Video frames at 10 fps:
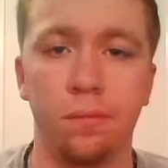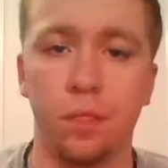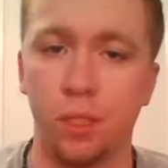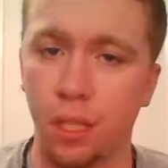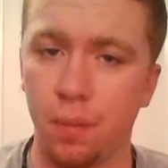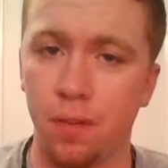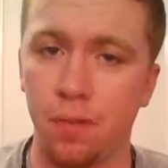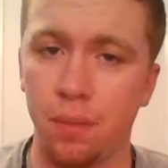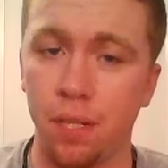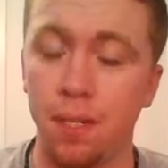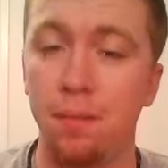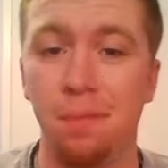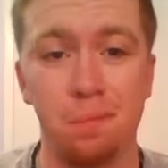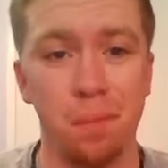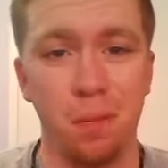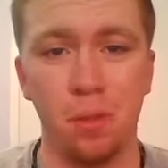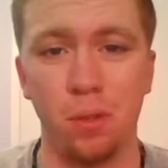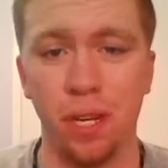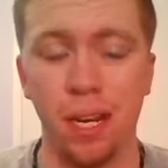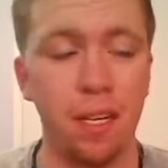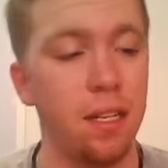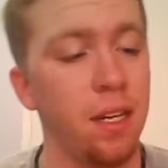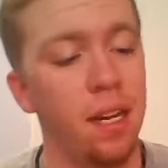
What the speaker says: What's up, everybody? Pipo again,